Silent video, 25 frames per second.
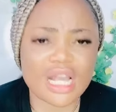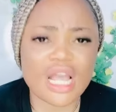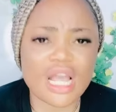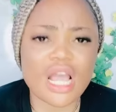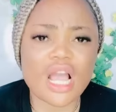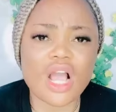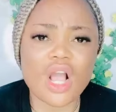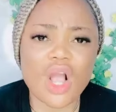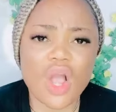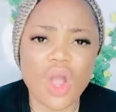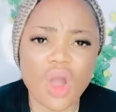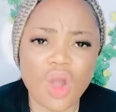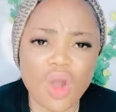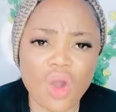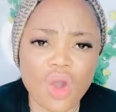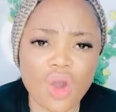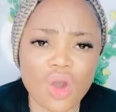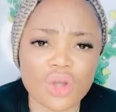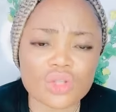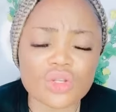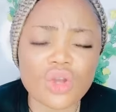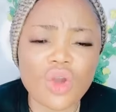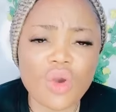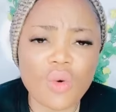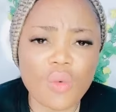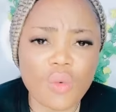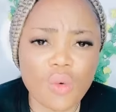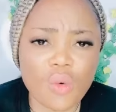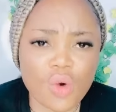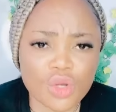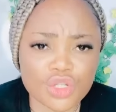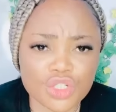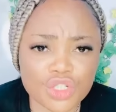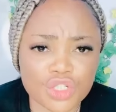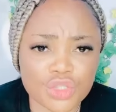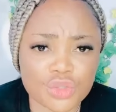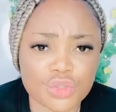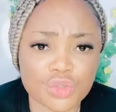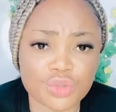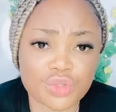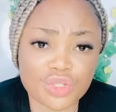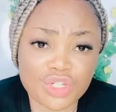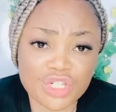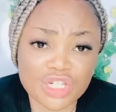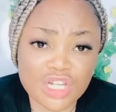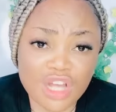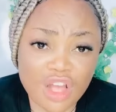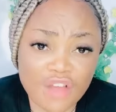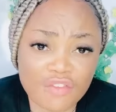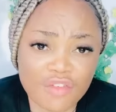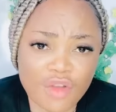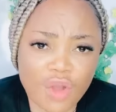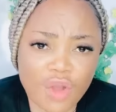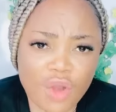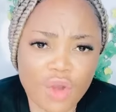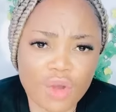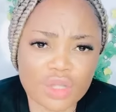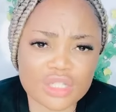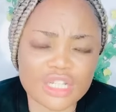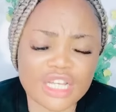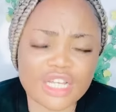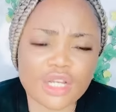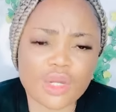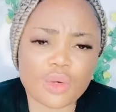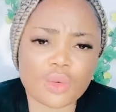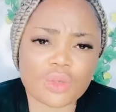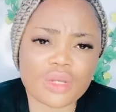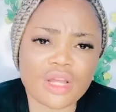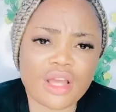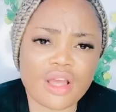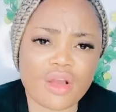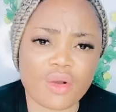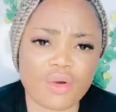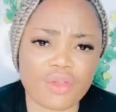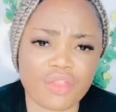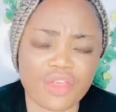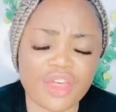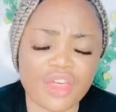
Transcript: God wants you to serve God in good health.